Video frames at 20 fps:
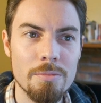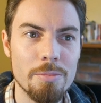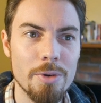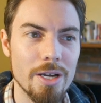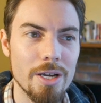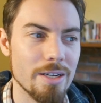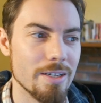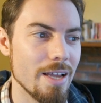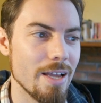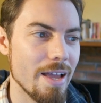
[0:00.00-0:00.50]

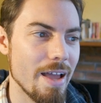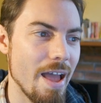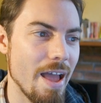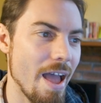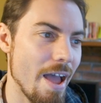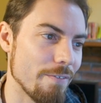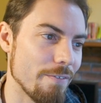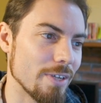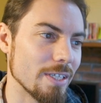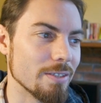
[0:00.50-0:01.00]
But
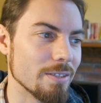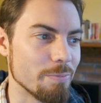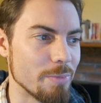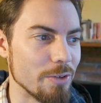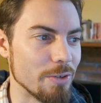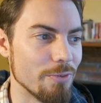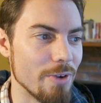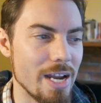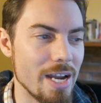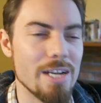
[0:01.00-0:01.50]
having it
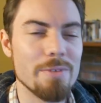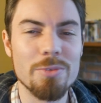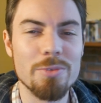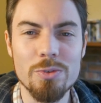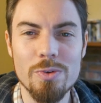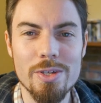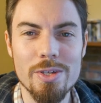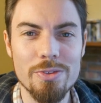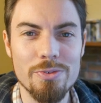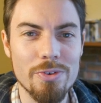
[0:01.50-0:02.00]
be random
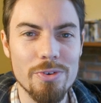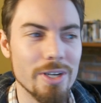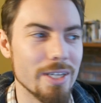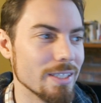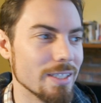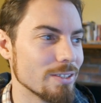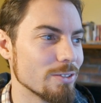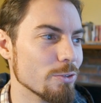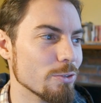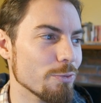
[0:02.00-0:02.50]
between
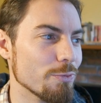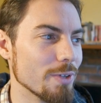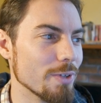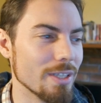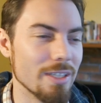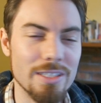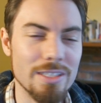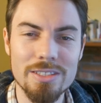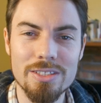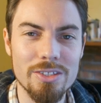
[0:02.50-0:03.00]
three is too
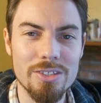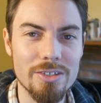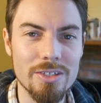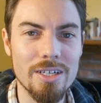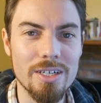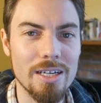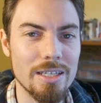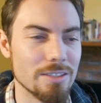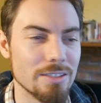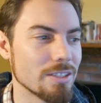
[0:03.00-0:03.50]
fiddly, so
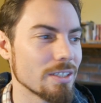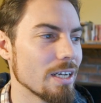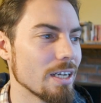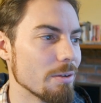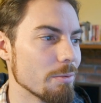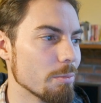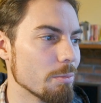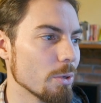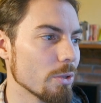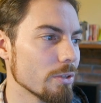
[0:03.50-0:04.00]
I just
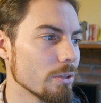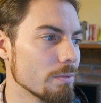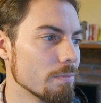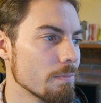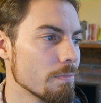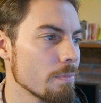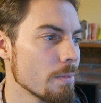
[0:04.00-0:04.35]
can't be bothered.